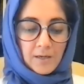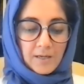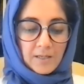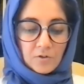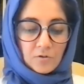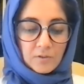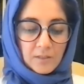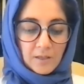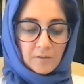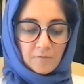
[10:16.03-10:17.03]
He took the
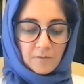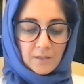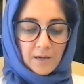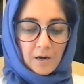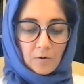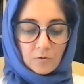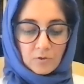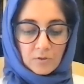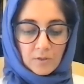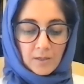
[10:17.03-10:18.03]
infant out
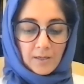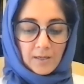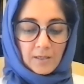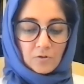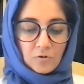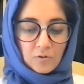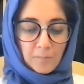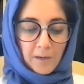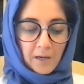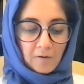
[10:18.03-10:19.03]
into the
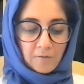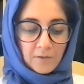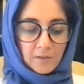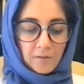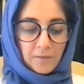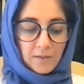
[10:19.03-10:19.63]
battlefield,